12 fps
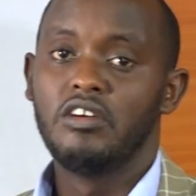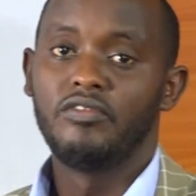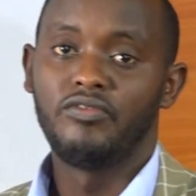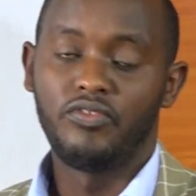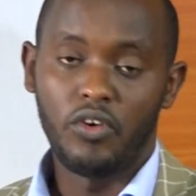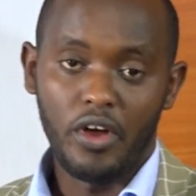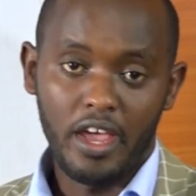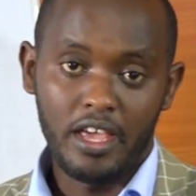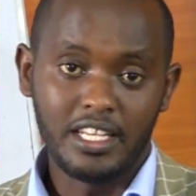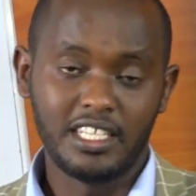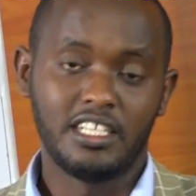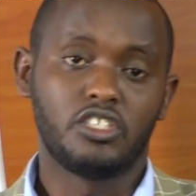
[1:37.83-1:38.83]
for a
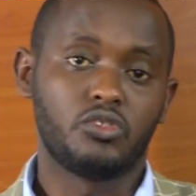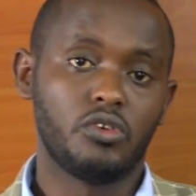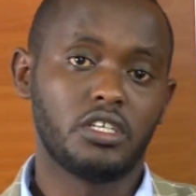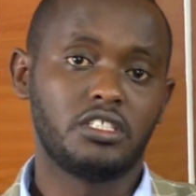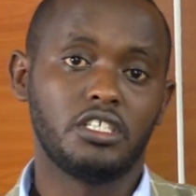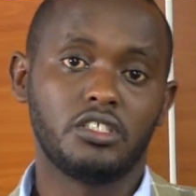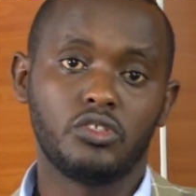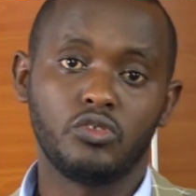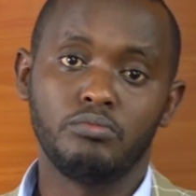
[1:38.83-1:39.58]
data structure to